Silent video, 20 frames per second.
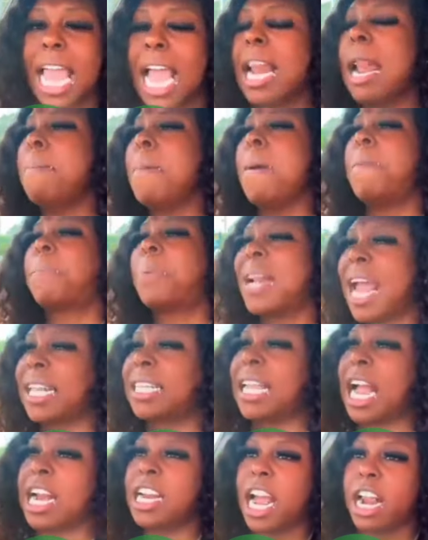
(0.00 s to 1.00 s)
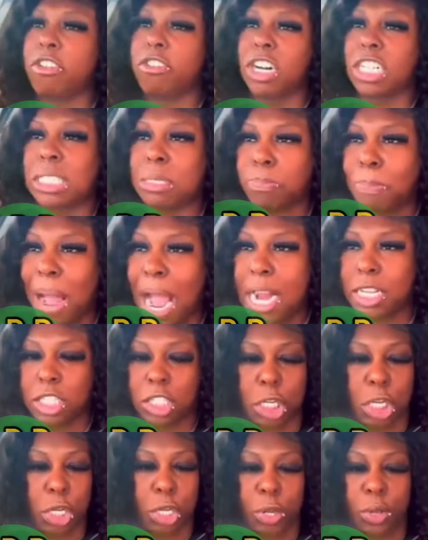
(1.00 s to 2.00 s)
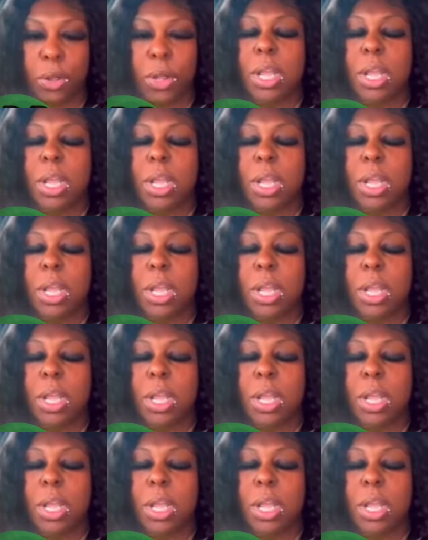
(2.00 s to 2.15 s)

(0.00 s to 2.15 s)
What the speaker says: Yeah, let me play it and then respond to you.